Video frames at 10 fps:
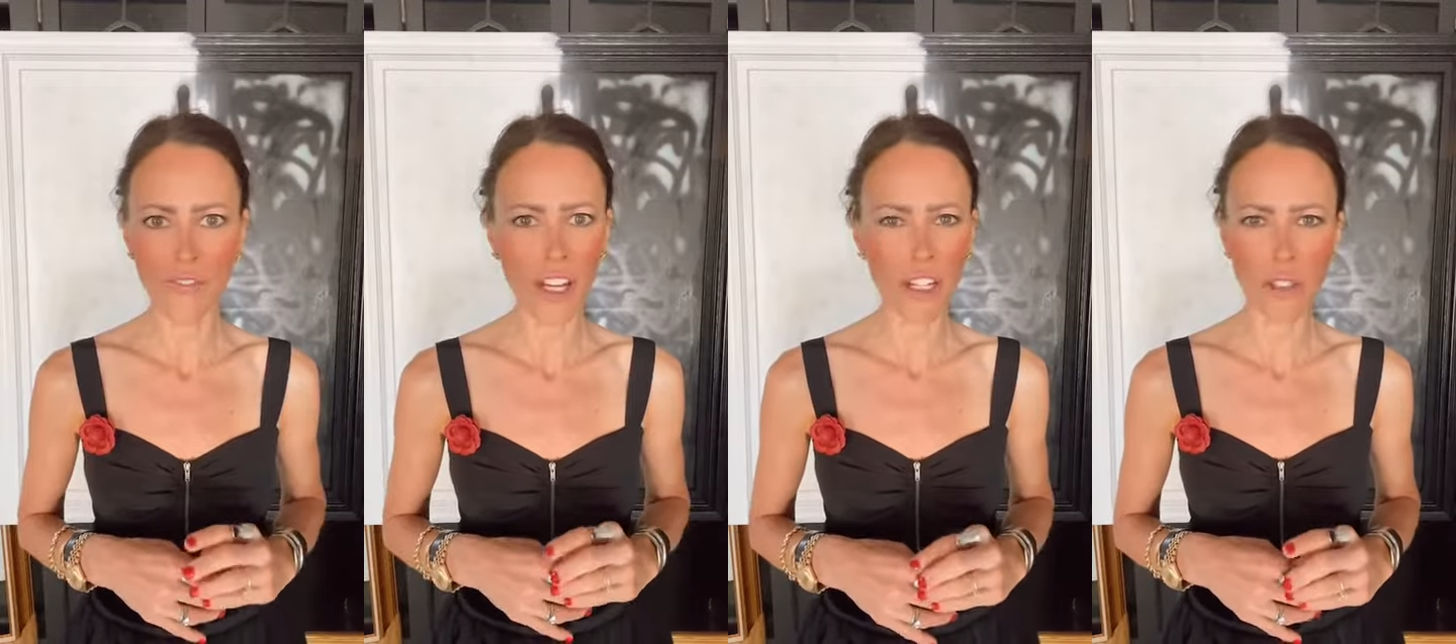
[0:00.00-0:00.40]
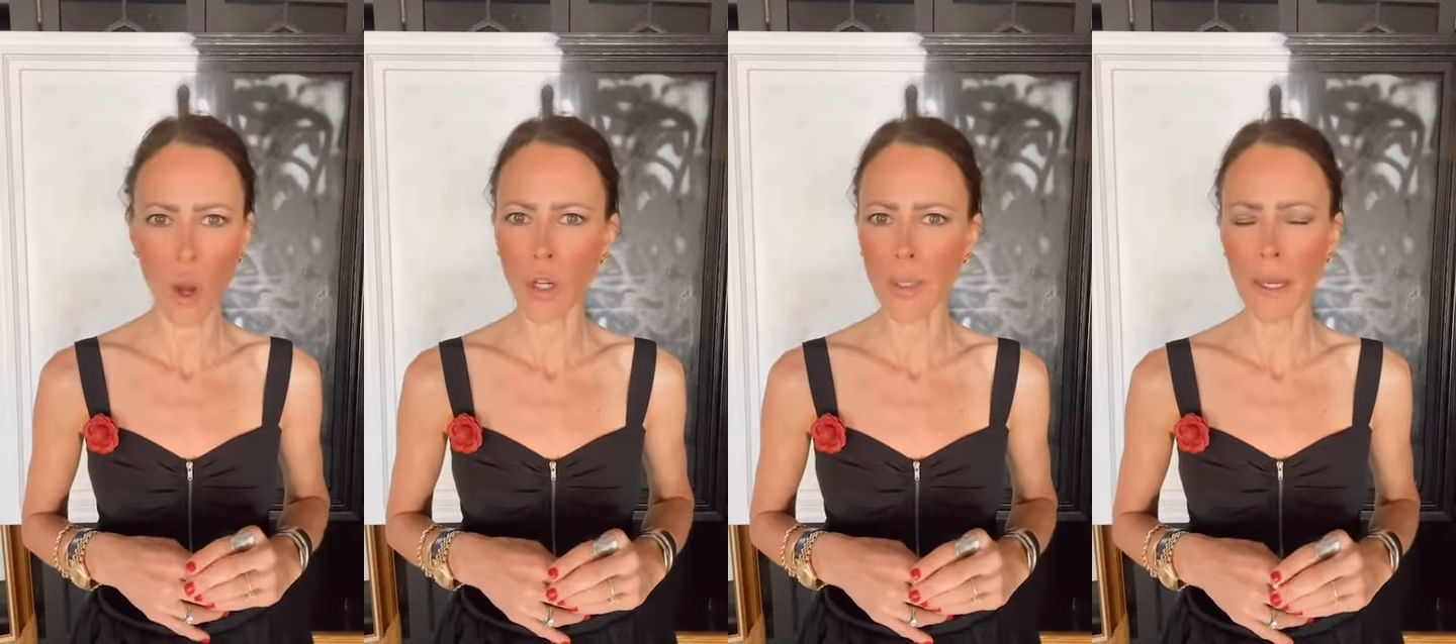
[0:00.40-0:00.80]
Fashion has
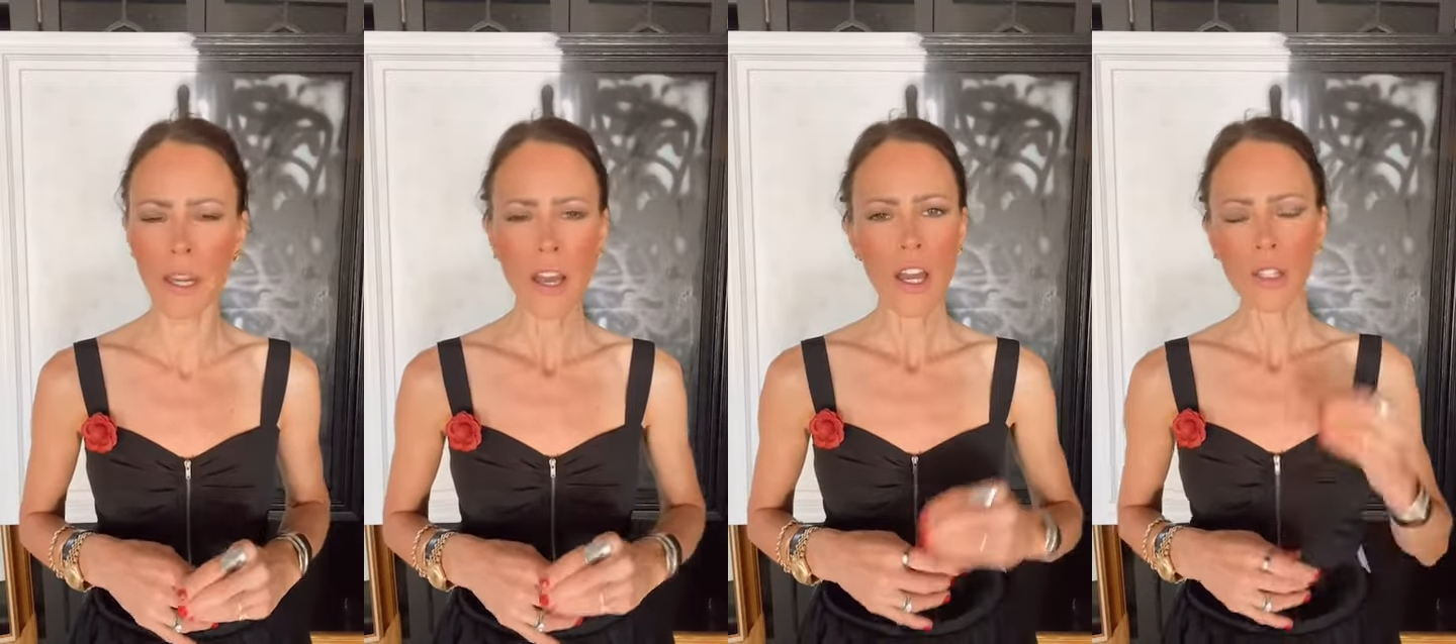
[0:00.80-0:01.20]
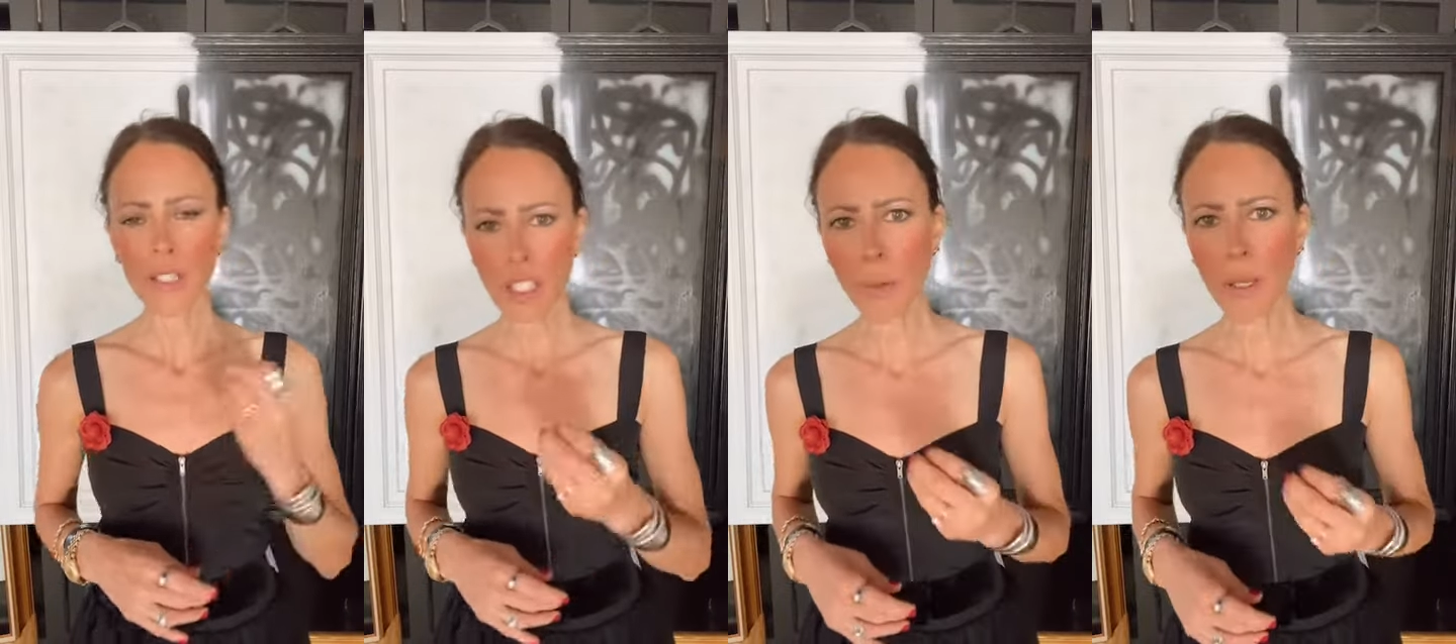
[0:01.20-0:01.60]
always been
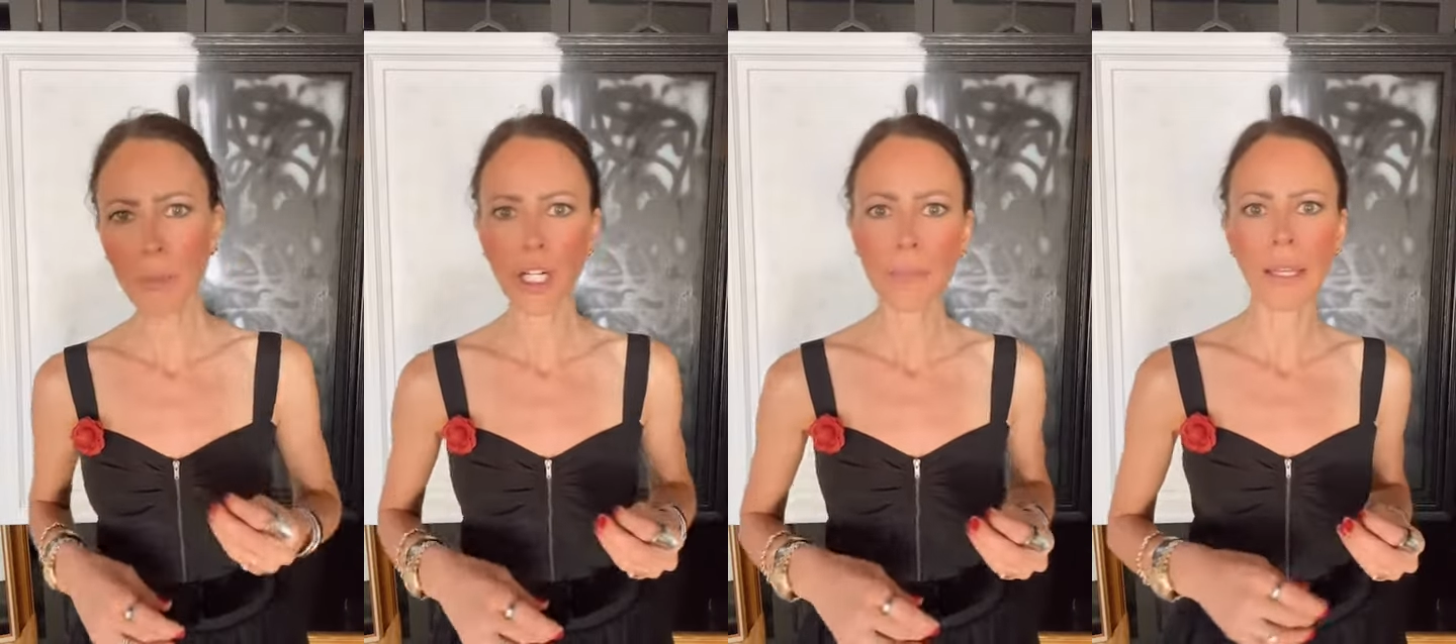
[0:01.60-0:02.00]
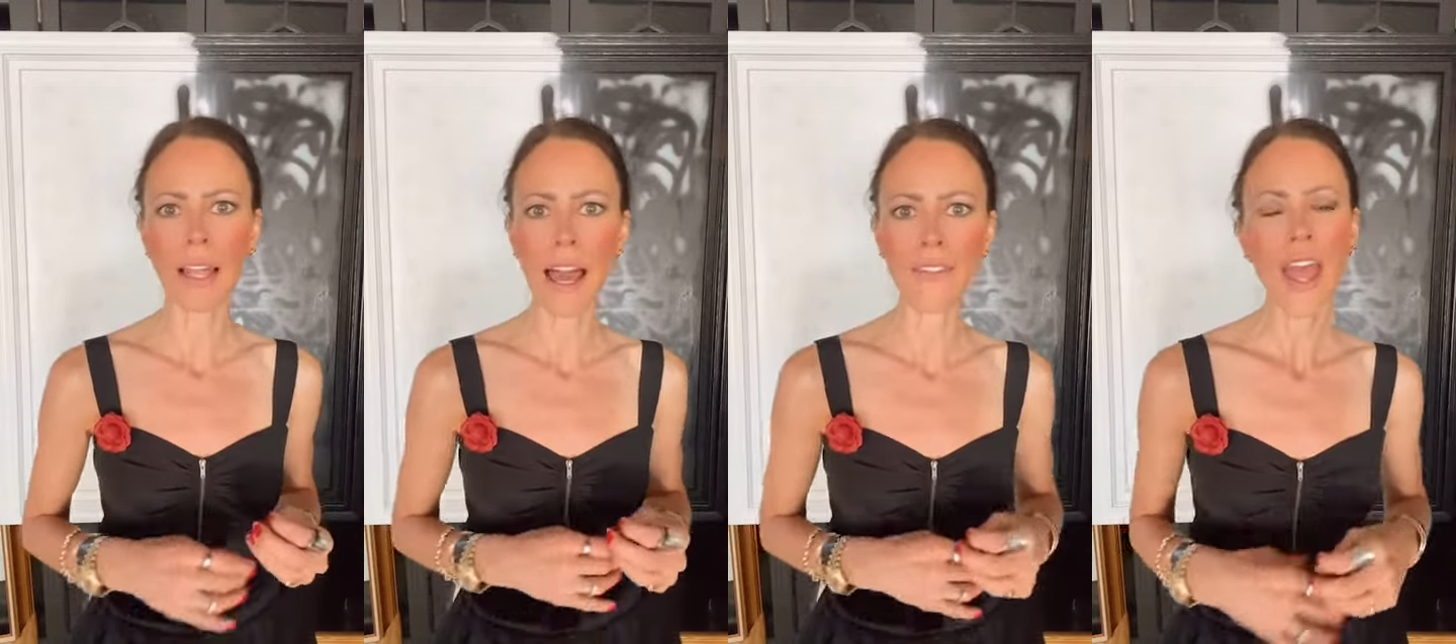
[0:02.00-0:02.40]
such a big part of my
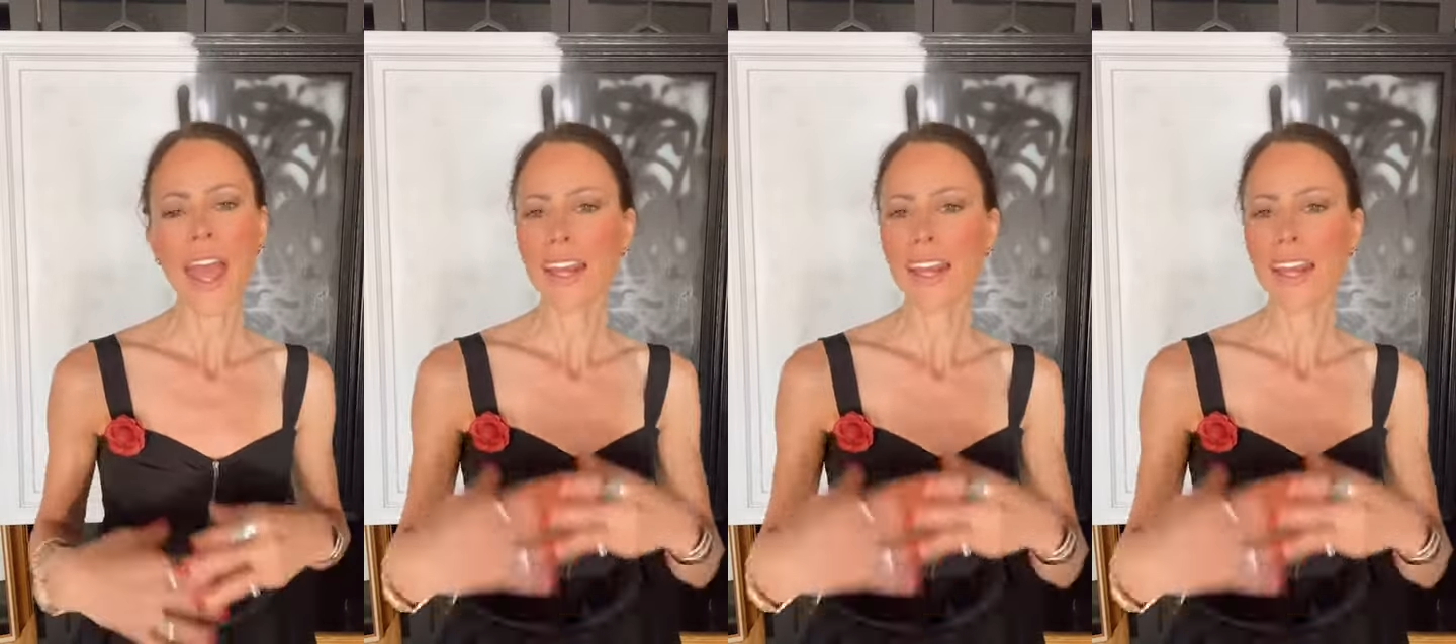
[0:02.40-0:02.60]
life.